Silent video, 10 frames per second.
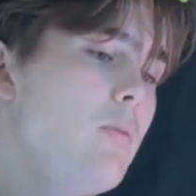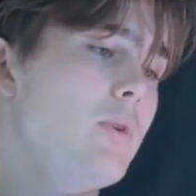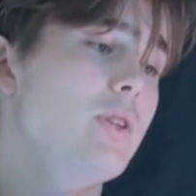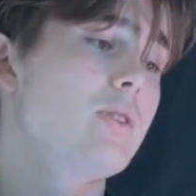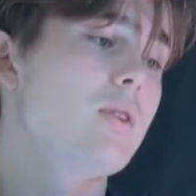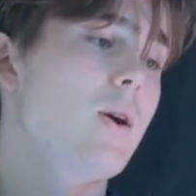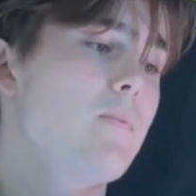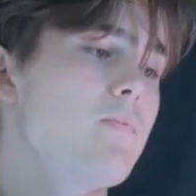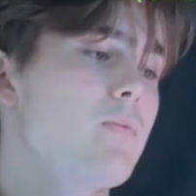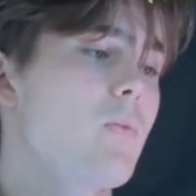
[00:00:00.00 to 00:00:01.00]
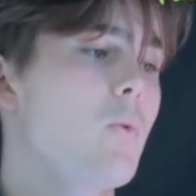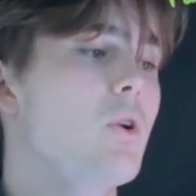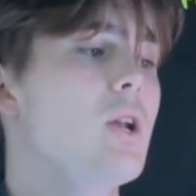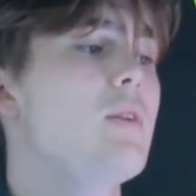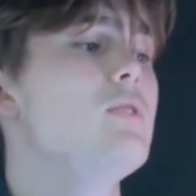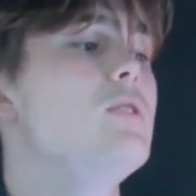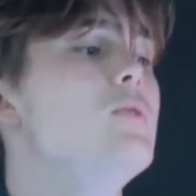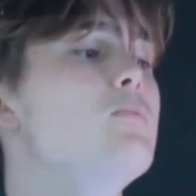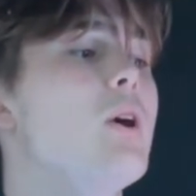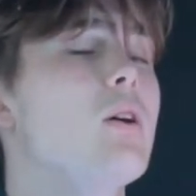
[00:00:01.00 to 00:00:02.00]
But this time we're going to have to
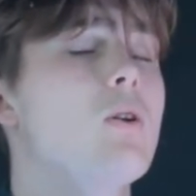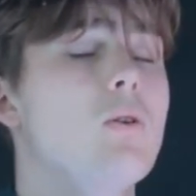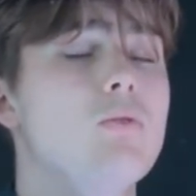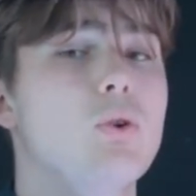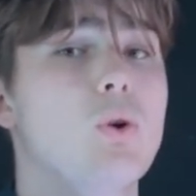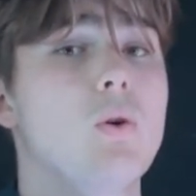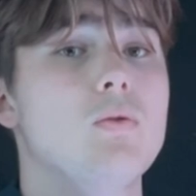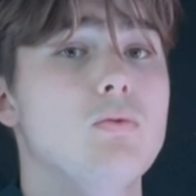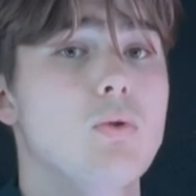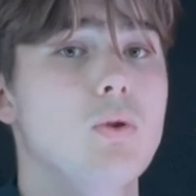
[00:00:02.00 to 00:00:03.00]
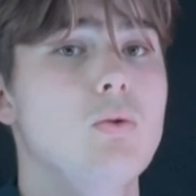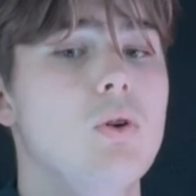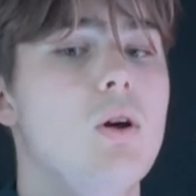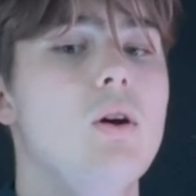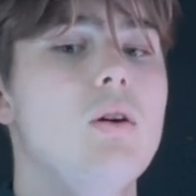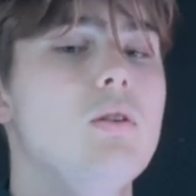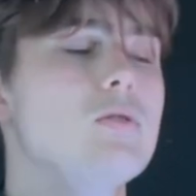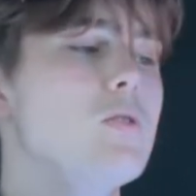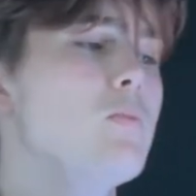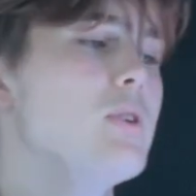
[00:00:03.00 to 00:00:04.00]
use Markovnikov's rule
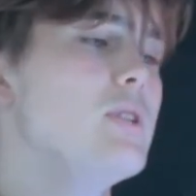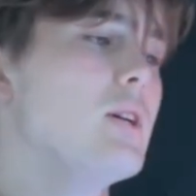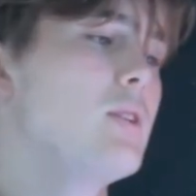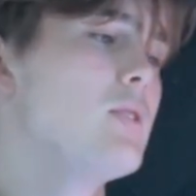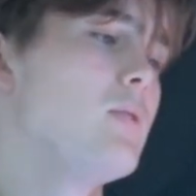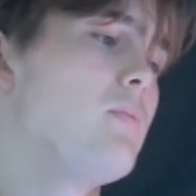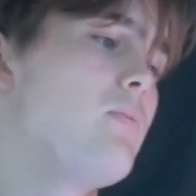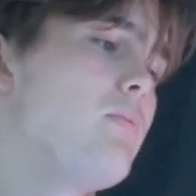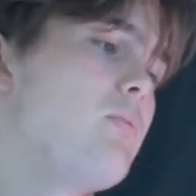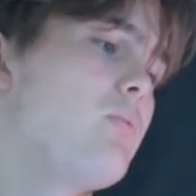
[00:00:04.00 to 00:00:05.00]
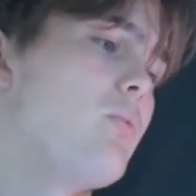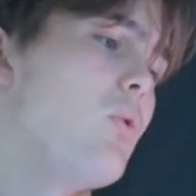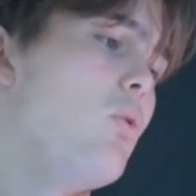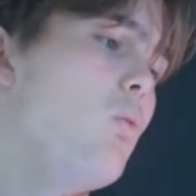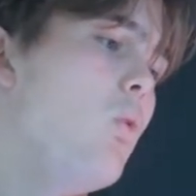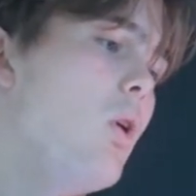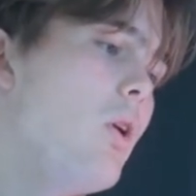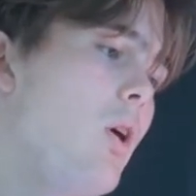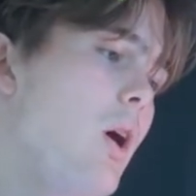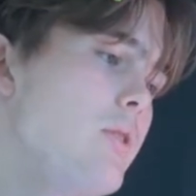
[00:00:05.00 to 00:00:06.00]
to predict what
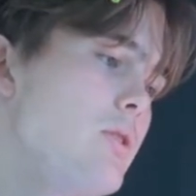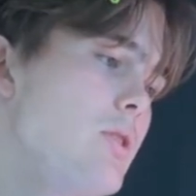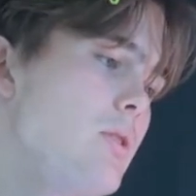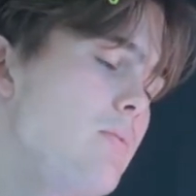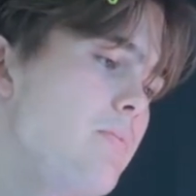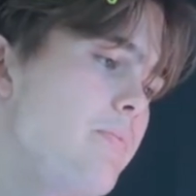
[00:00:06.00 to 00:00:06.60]
hydrogen,